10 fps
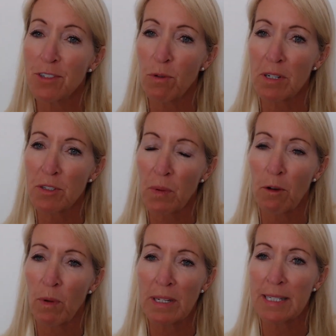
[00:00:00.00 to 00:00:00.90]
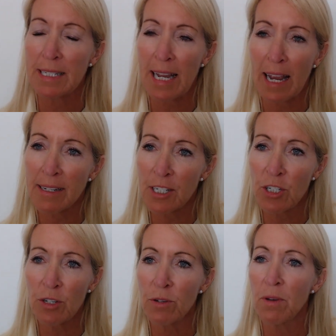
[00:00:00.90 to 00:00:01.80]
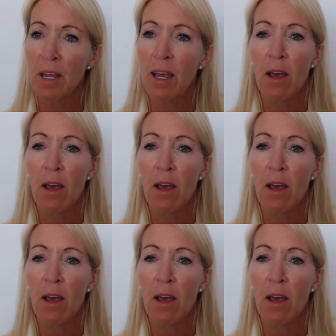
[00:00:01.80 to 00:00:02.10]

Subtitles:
towards what it was intended to?